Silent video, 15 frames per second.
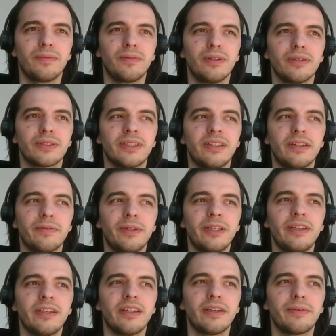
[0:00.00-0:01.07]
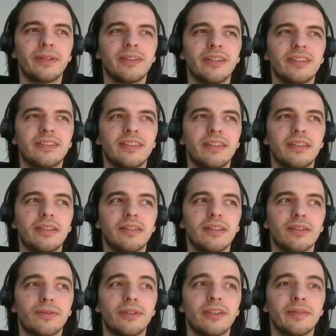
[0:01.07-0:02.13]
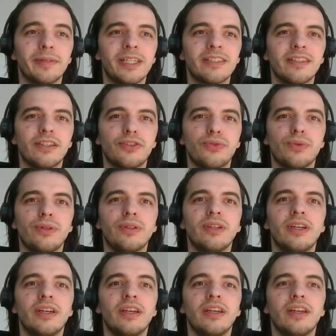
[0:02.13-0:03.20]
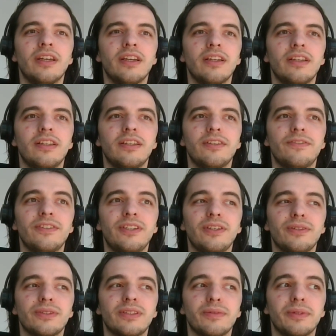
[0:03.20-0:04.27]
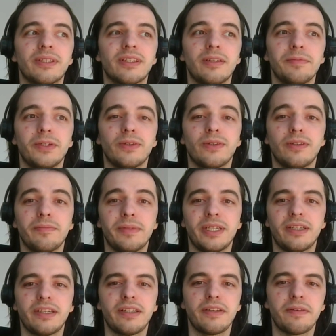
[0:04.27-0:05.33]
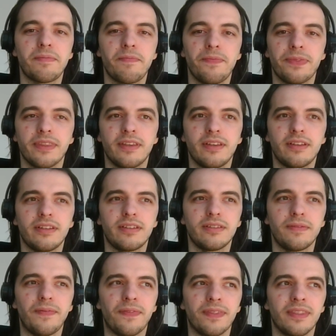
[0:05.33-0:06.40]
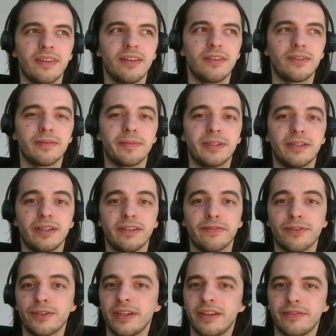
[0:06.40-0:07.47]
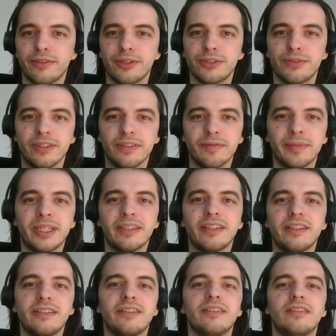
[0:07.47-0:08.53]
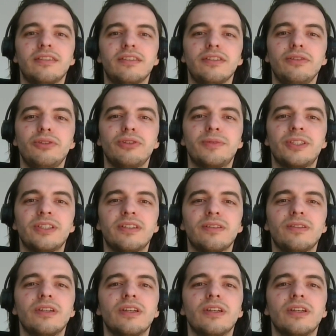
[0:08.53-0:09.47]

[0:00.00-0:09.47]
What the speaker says: getting ready, I realized that according to my schedule, the videos that would come out on my, on the third anniversary of my YouTube channel,